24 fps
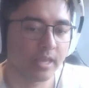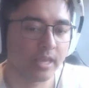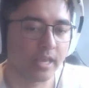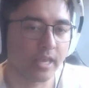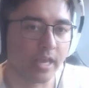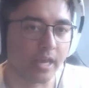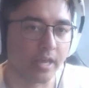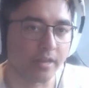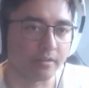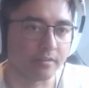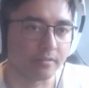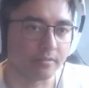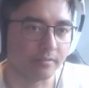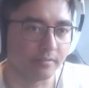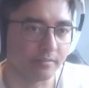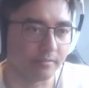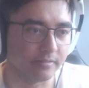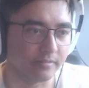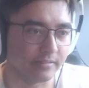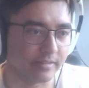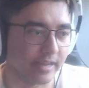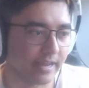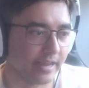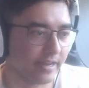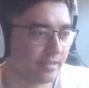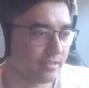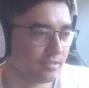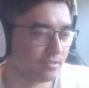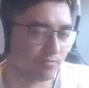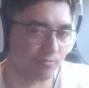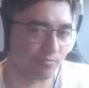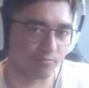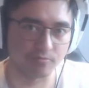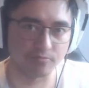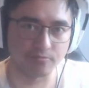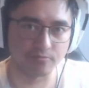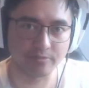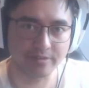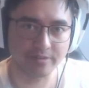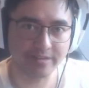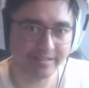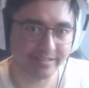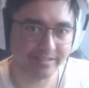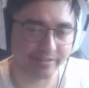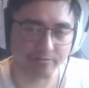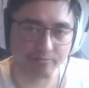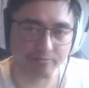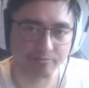And that is
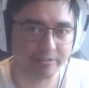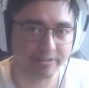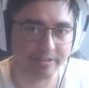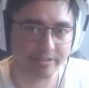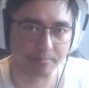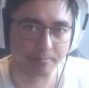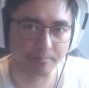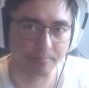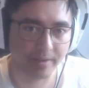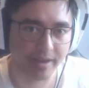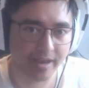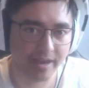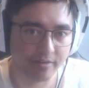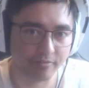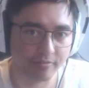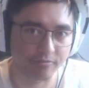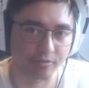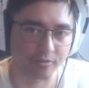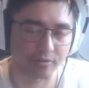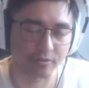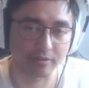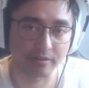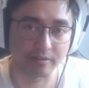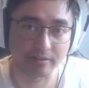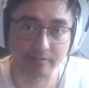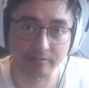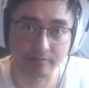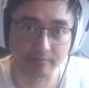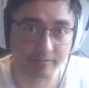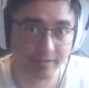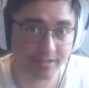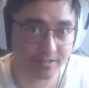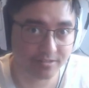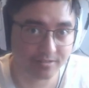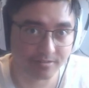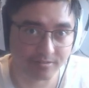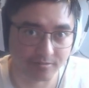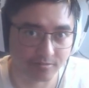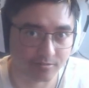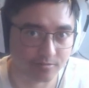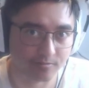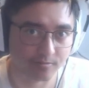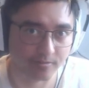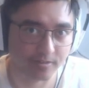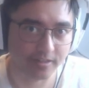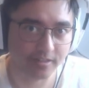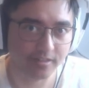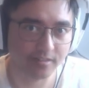really, really bad for the
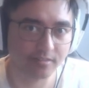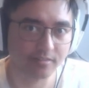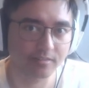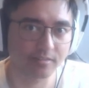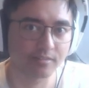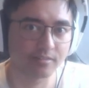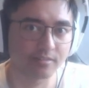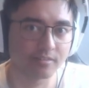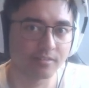investors, right?